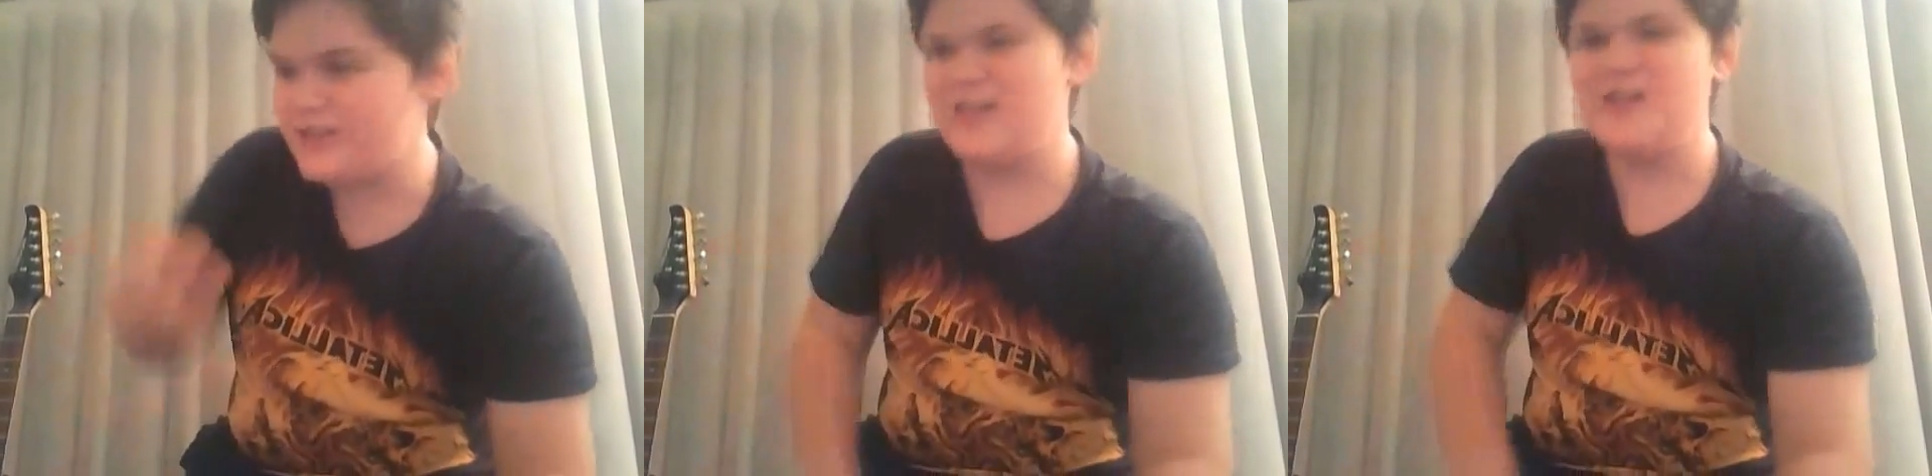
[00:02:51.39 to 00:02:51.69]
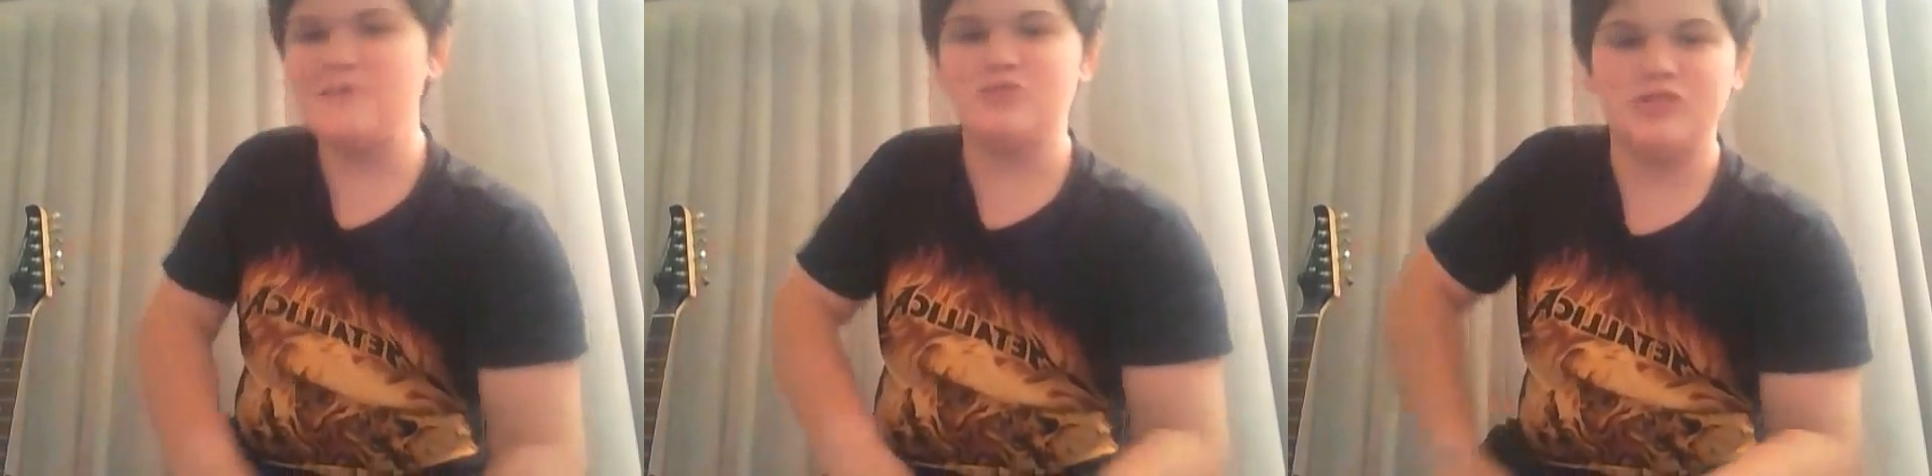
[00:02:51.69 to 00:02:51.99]

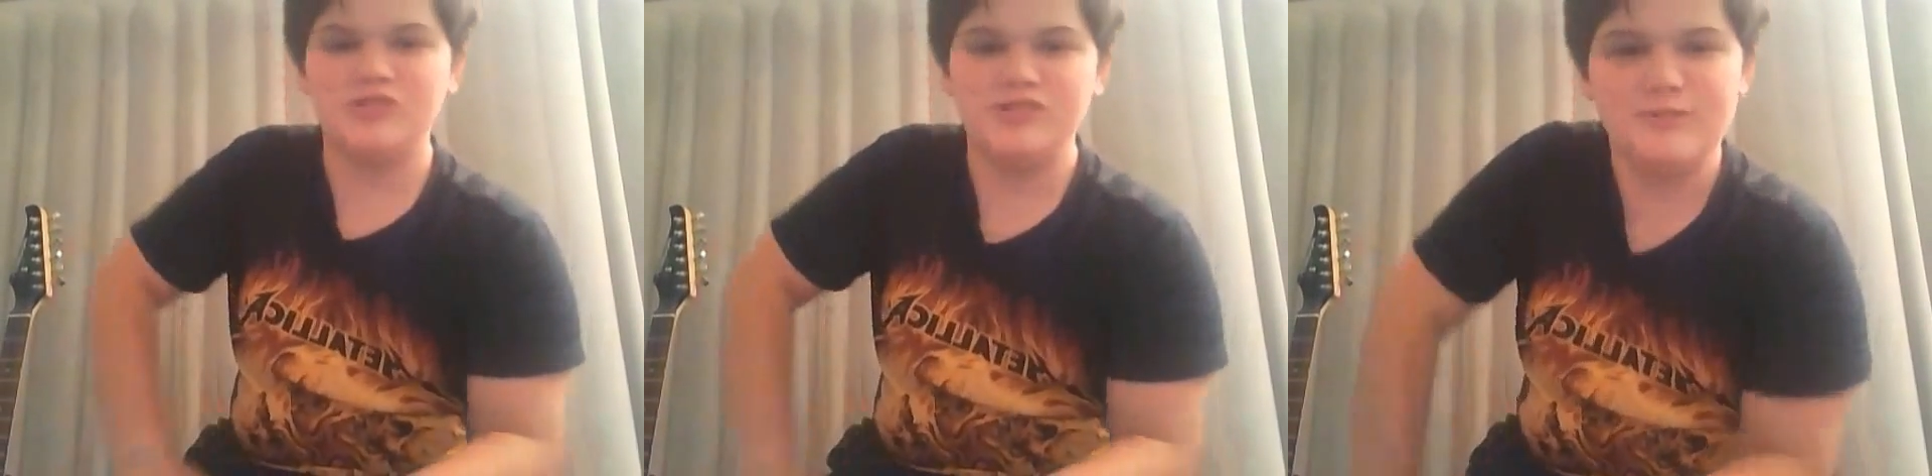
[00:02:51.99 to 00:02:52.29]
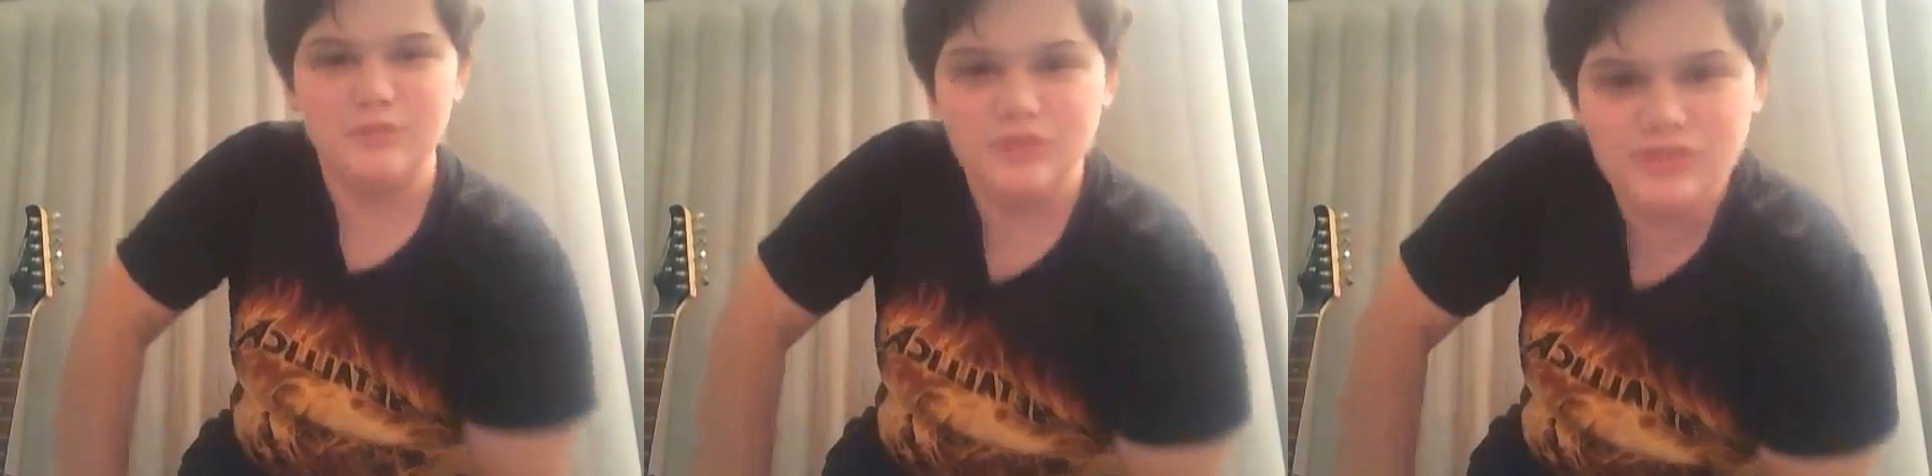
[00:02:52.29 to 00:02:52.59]
Captain Crook's
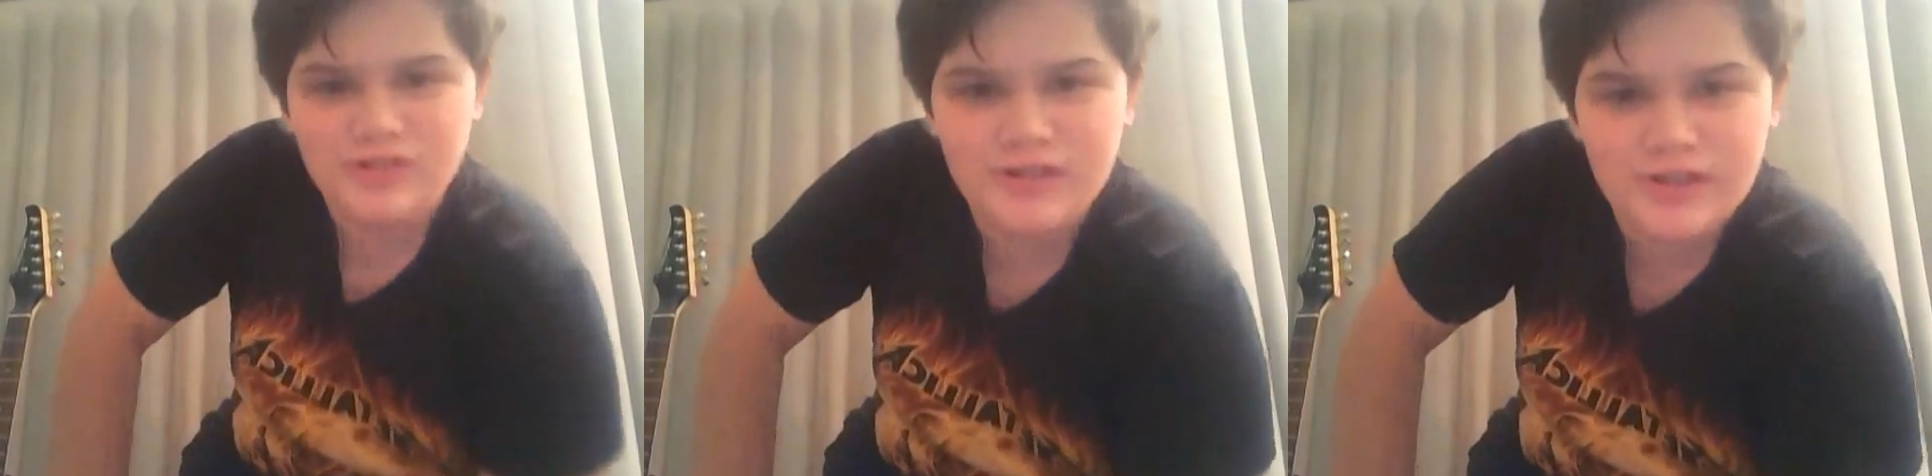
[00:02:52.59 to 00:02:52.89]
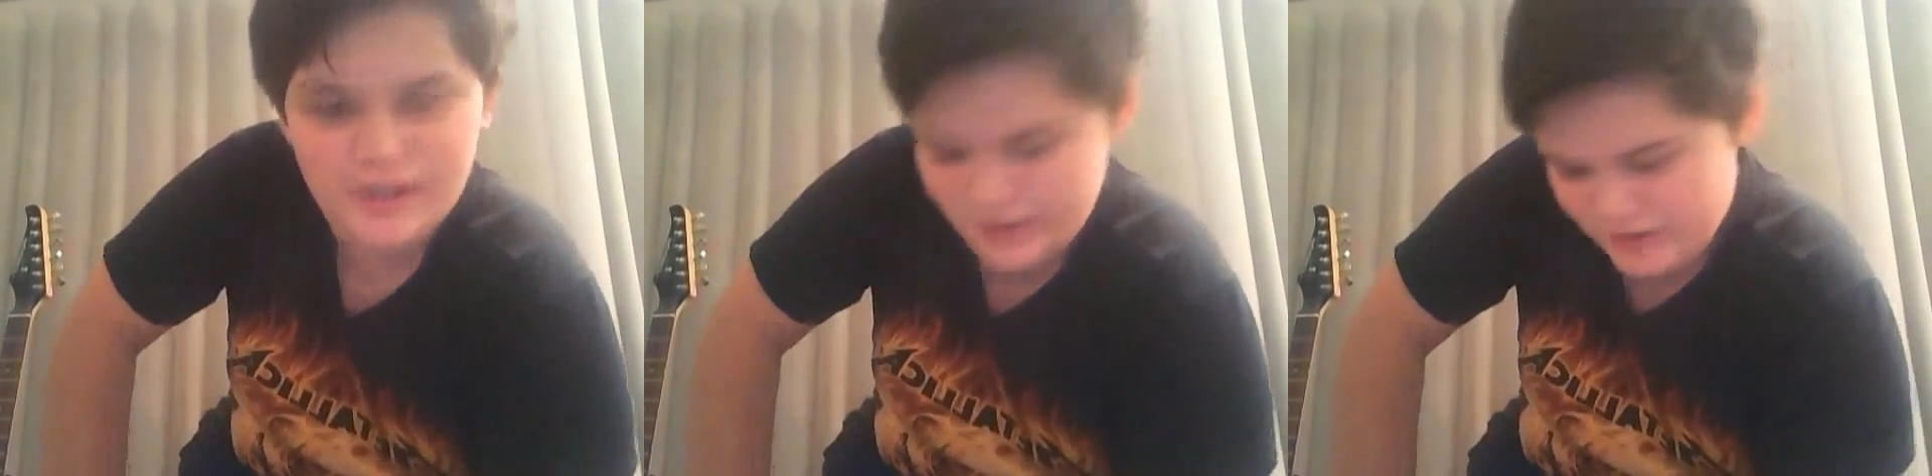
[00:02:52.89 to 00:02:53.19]
nipples.
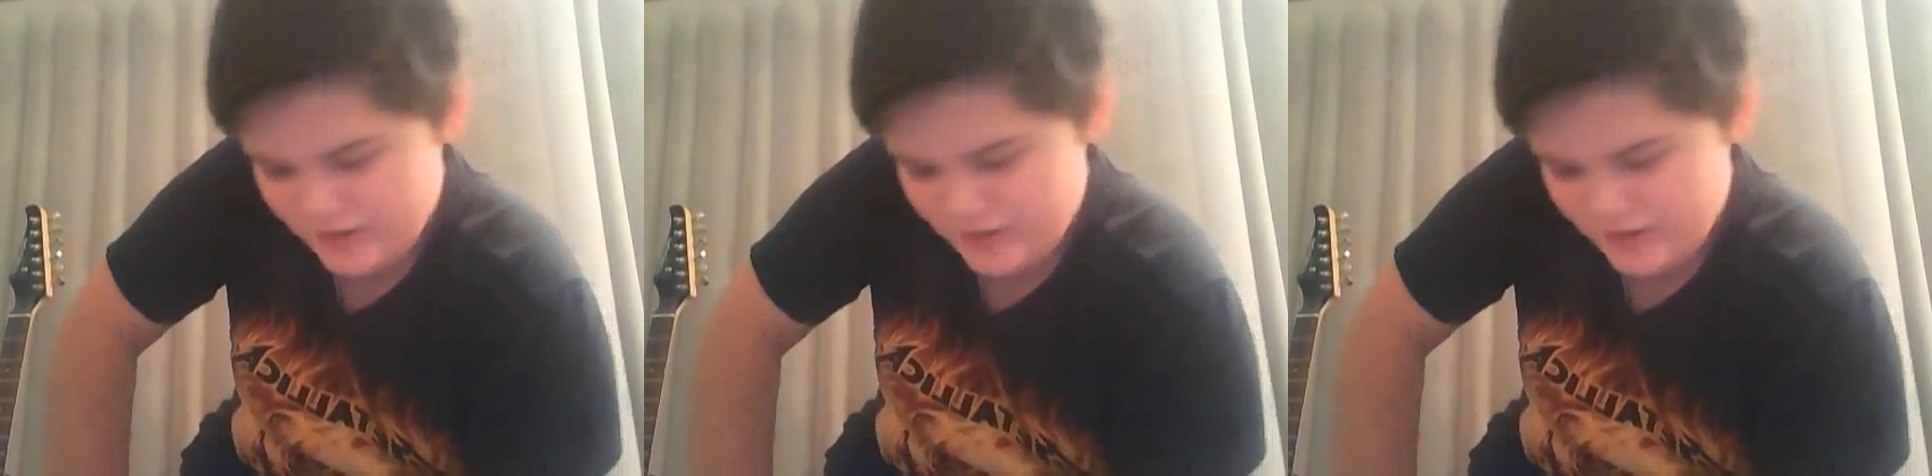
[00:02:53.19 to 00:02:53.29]
Okay.